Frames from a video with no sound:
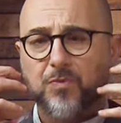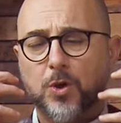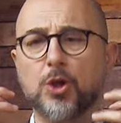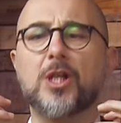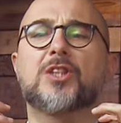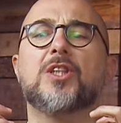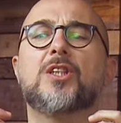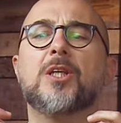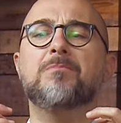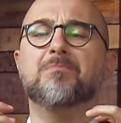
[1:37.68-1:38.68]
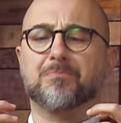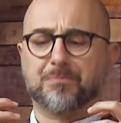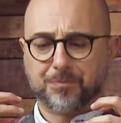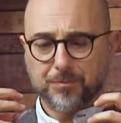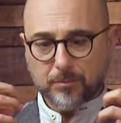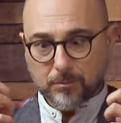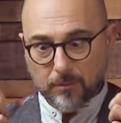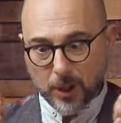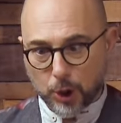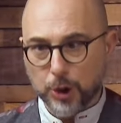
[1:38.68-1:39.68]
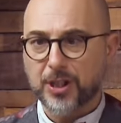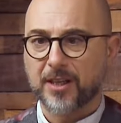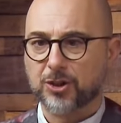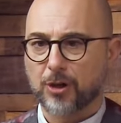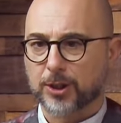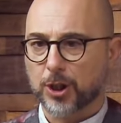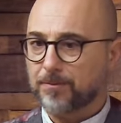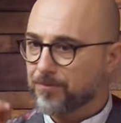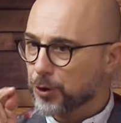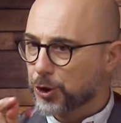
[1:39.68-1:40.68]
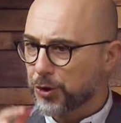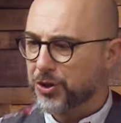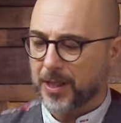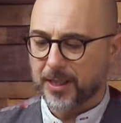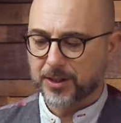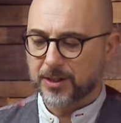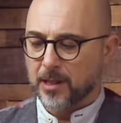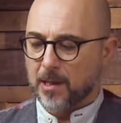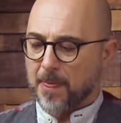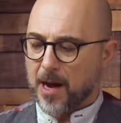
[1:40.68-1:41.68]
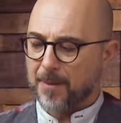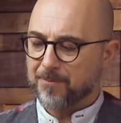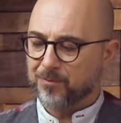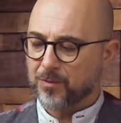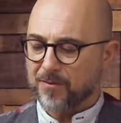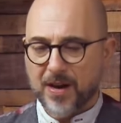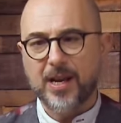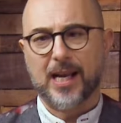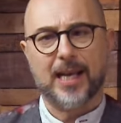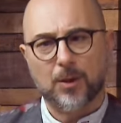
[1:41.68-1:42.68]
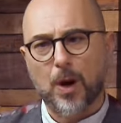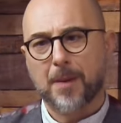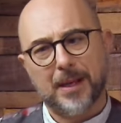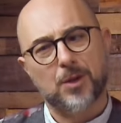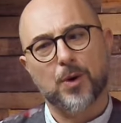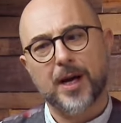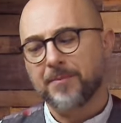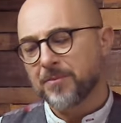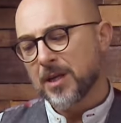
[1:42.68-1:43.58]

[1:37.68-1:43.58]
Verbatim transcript: good acidity, good tannic structure, juiciness. Um, very elegant wine, by the way.